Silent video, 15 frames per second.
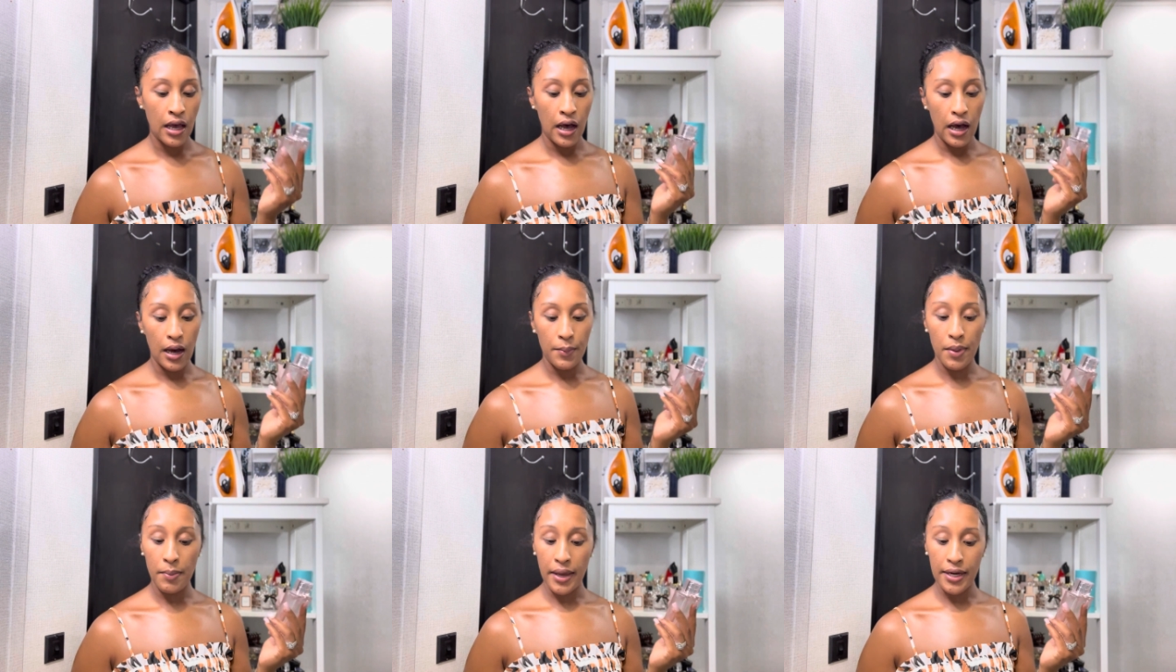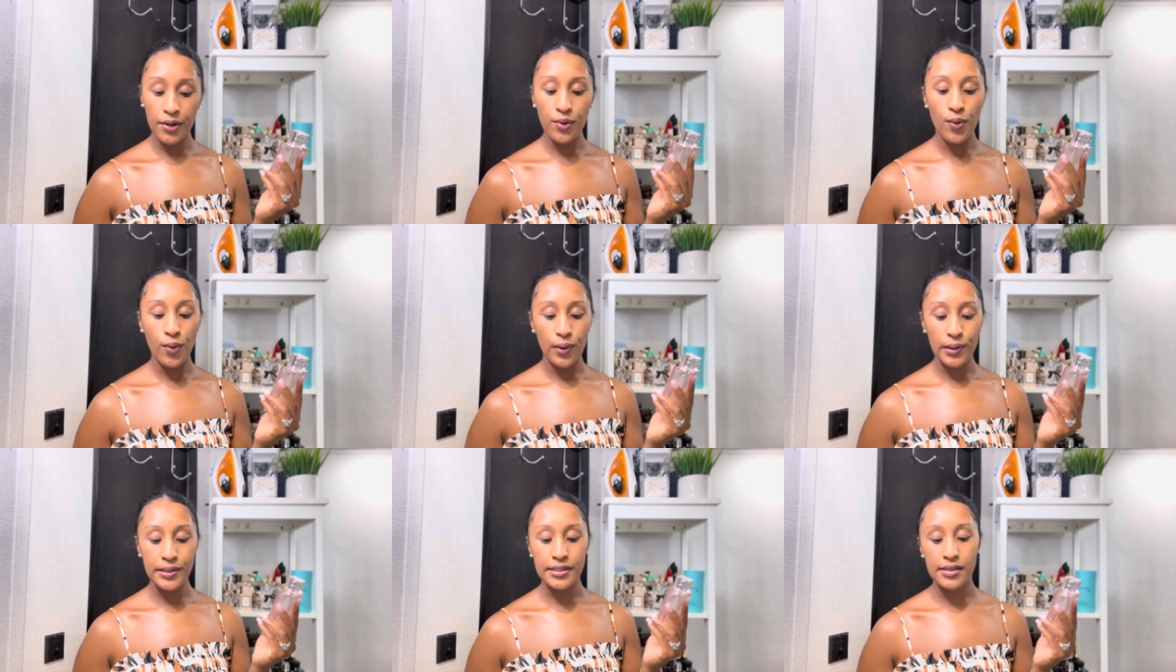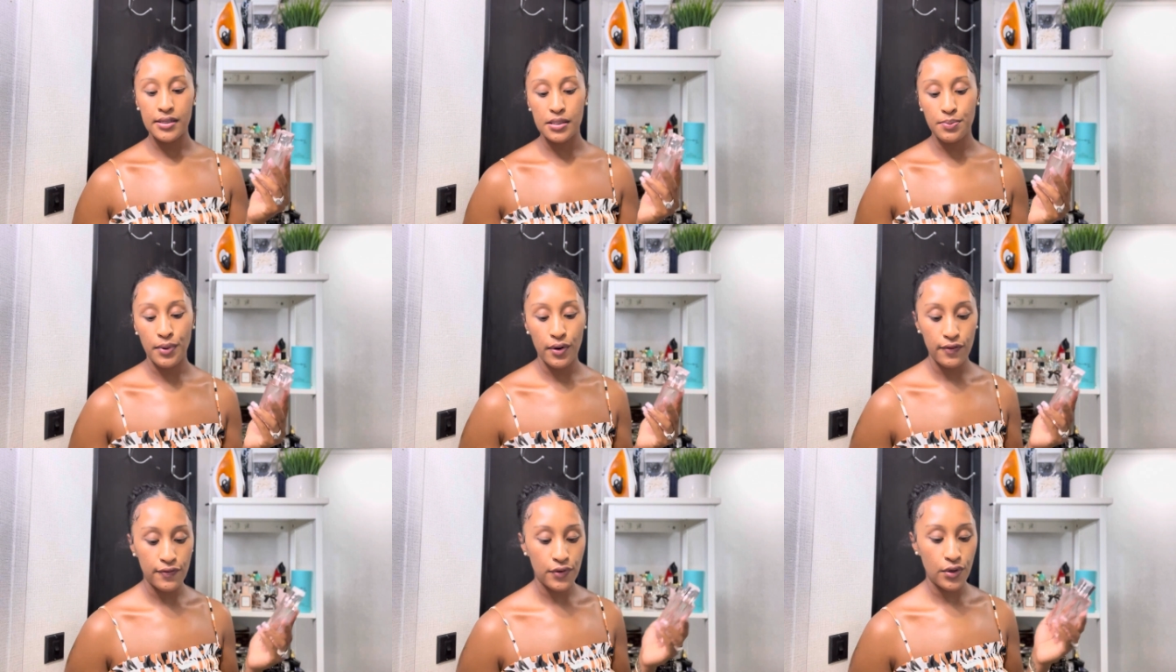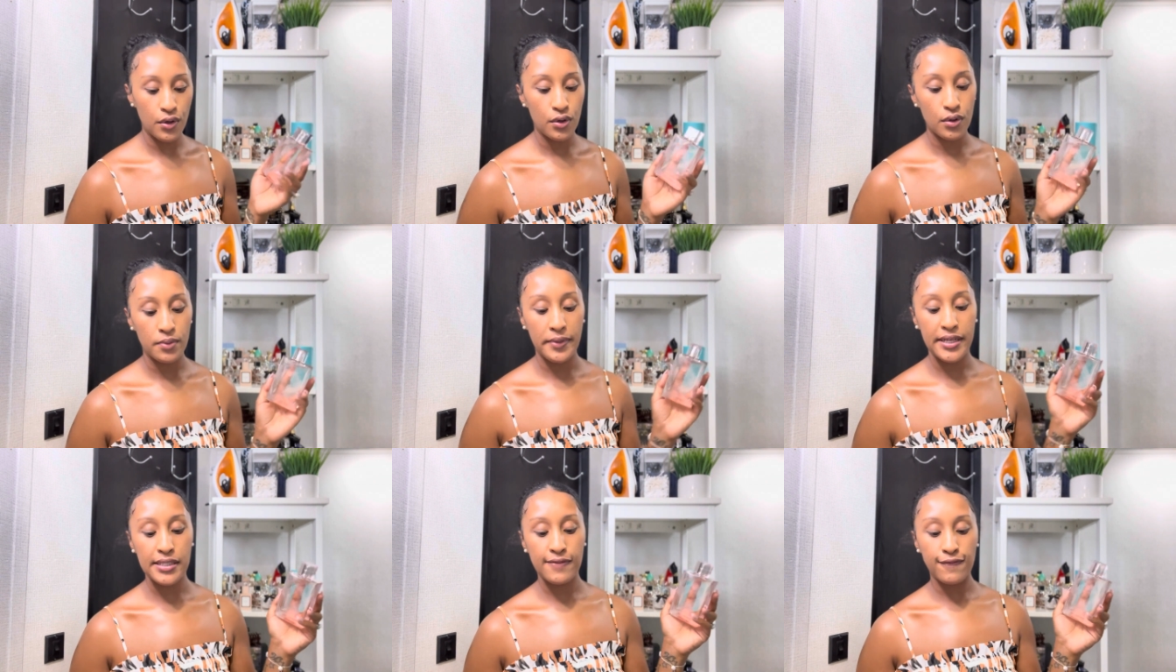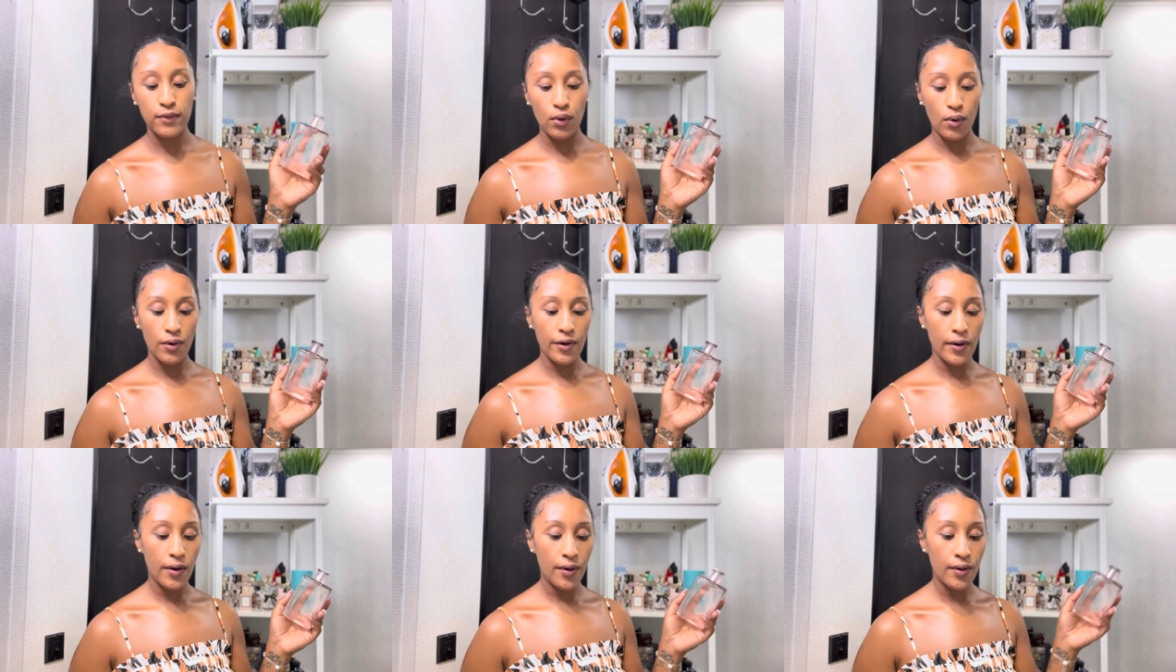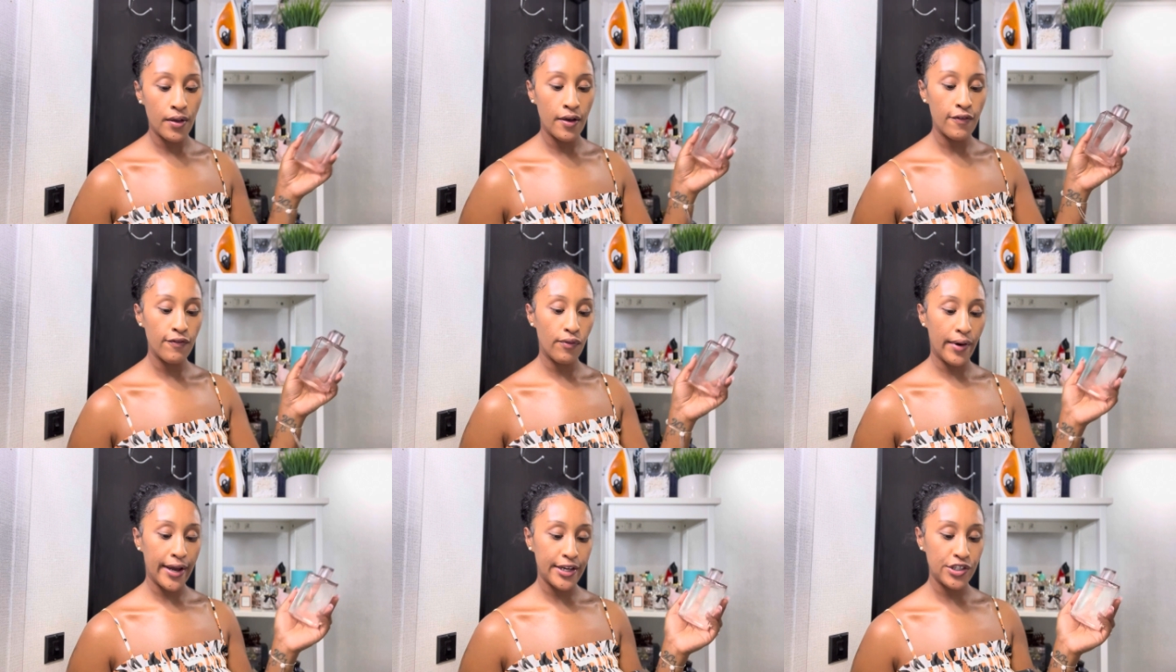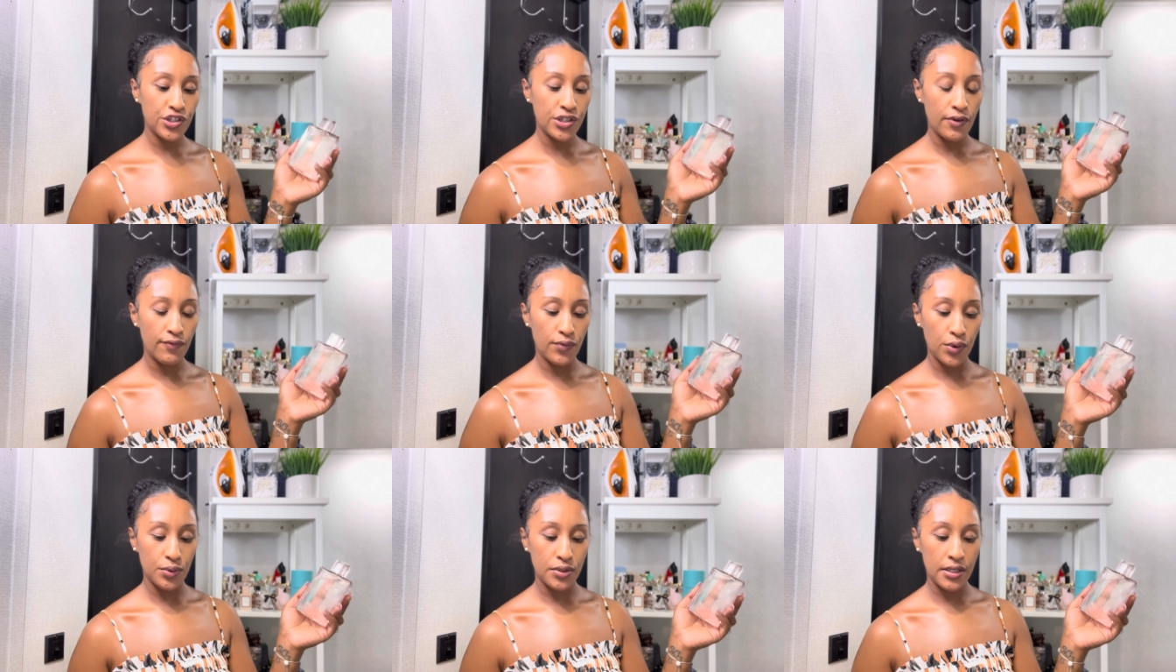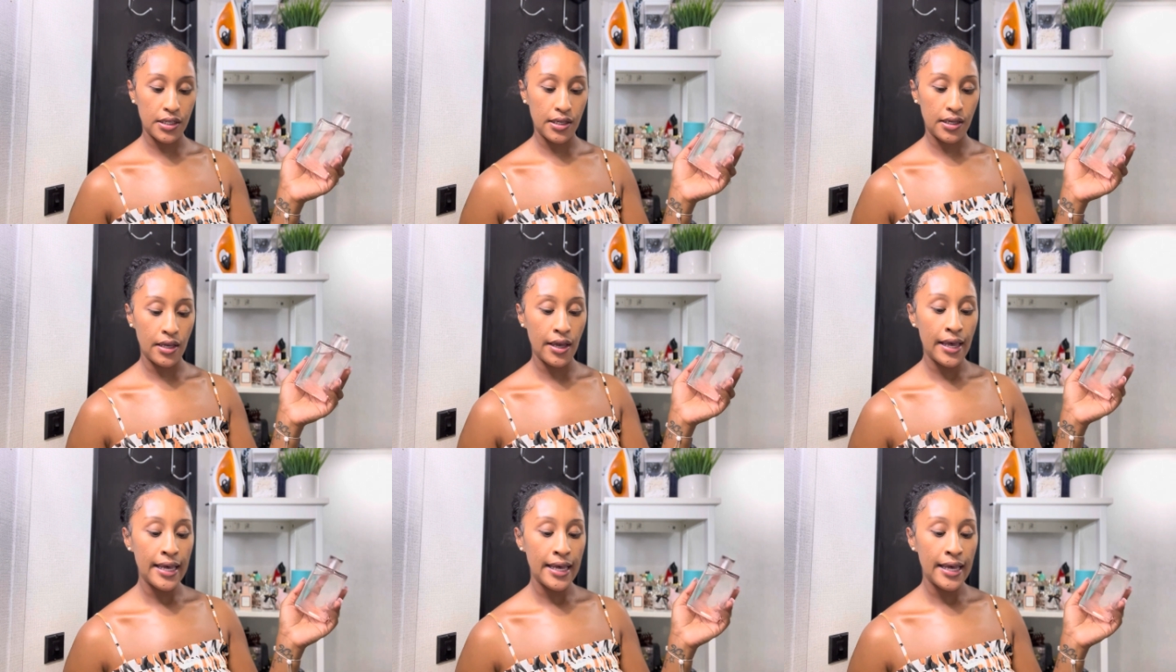Um, the main accords in this perfume is floral, fresh, fruity,